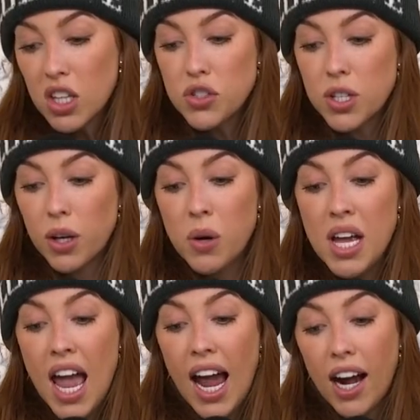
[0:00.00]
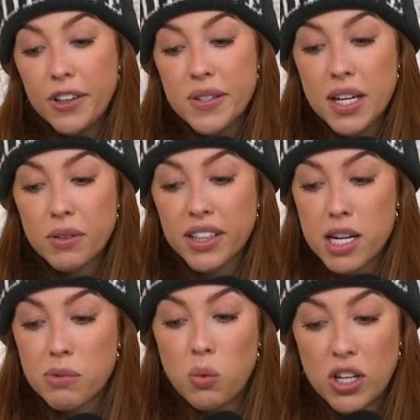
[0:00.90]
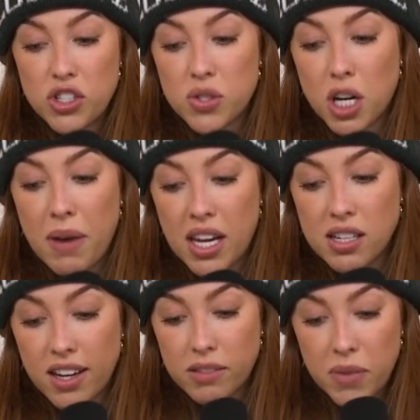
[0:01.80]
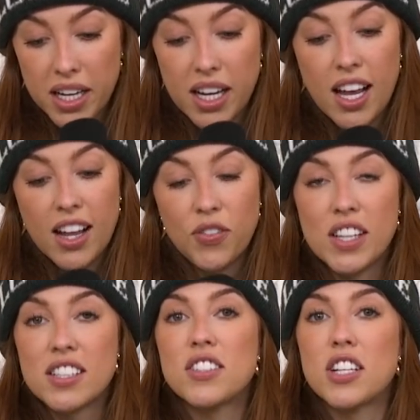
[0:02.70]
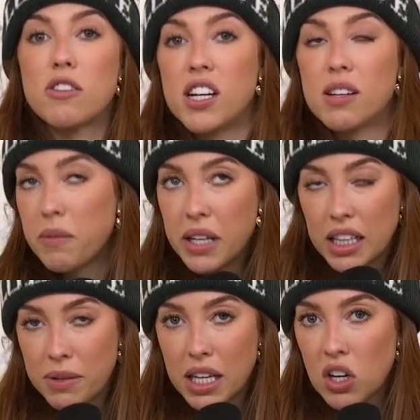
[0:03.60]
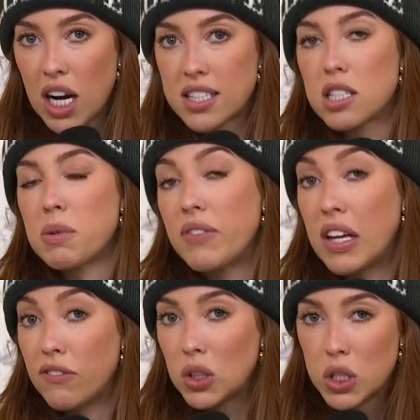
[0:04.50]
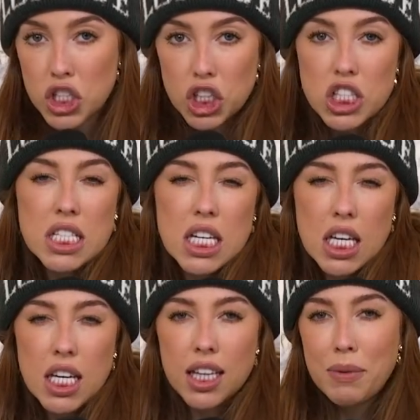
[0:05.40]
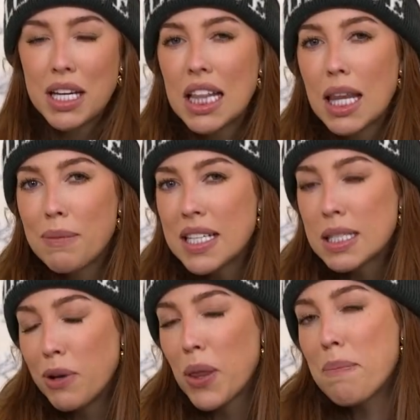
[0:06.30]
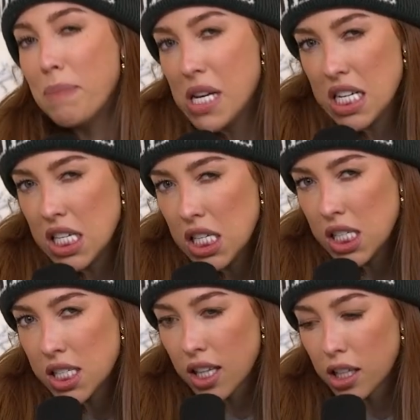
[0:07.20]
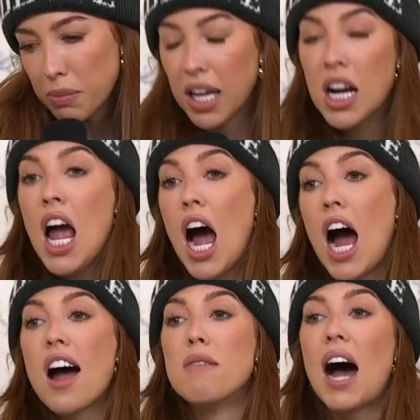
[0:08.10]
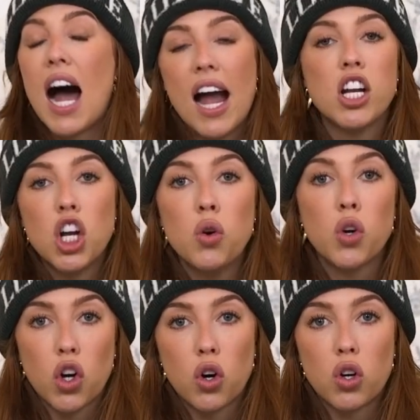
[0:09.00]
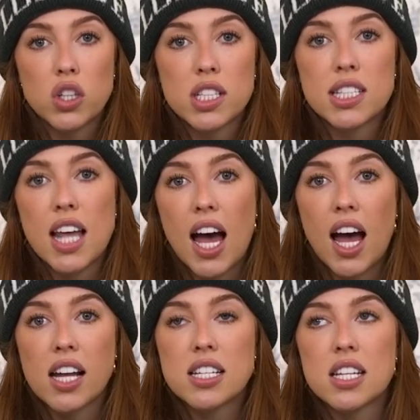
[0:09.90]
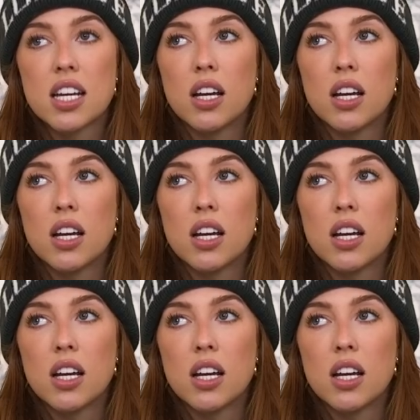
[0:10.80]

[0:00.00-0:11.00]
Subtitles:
So how do you stay relatable once you start making a lot of money? This is so funny. Let me give you guys a little bit of influencer tea. Let me spill the beans a little bit. I know girls that